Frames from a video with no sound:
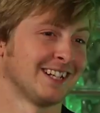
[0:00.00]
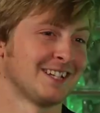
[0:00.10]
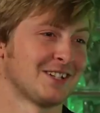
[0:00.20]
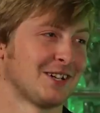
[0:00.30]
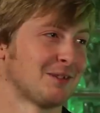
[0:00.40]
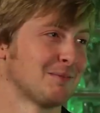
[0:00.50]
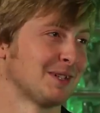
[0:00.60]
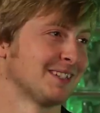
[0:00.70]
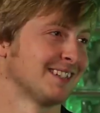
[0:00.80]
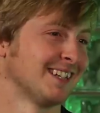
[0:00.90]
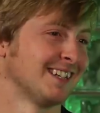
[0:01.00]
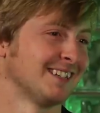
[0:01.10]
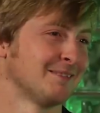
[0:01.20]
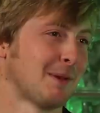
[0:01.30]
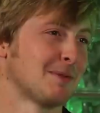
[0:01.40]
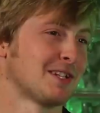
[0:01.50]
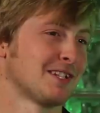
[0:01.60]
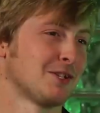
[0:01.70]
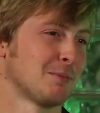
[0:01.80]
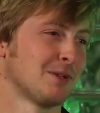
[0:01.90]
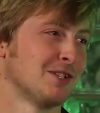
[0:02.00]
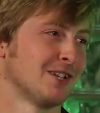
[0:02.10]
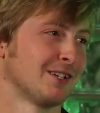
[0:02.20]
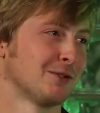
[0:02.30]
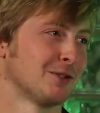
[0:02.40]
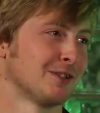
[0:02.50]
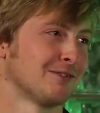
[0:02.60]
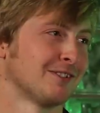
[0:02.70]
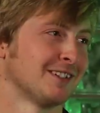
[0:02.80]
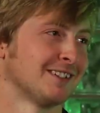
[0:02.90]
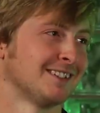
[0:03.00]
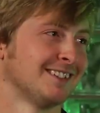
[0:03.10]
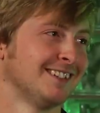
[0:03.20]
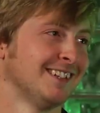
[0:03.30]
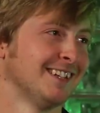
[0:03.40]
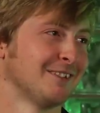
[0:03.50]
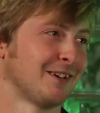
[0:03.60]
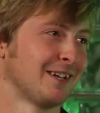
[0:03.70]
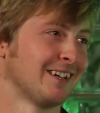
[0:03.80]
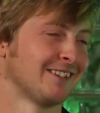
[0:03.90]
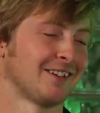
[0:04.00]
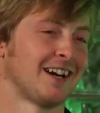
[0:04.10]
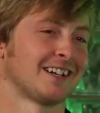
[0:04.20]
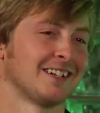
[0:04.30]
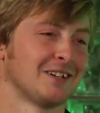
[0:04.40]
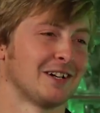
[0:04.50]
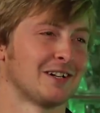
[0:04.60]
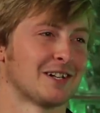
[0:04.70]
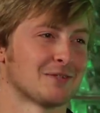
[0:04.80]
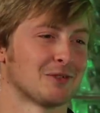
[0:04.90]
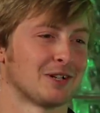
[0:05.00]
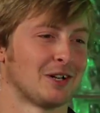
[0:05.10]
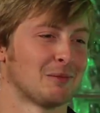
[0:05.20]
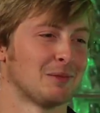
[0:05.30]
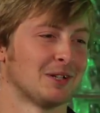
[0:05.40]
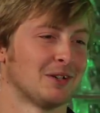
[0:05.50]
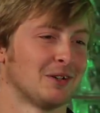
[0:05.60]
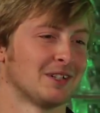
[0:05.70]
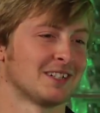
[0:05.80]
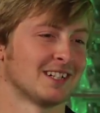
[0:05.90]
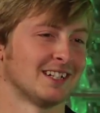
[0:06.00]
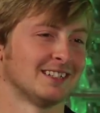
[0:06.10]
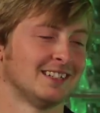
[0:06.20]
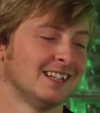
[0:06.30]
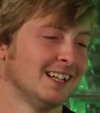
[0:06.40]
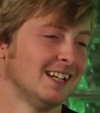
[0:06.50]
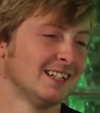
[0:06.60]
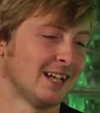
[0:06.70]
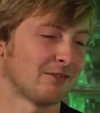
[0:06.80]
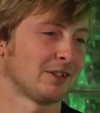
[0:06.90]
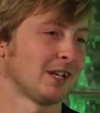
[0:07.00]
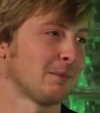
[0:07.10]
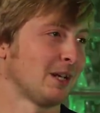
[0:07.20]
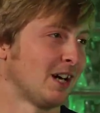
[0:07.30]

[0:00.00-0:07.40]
the NHL, but uh, maybe senior PGA Tour if uh, if, I, if the hockey career doesn't work out. But no, it's uh, definitely going to be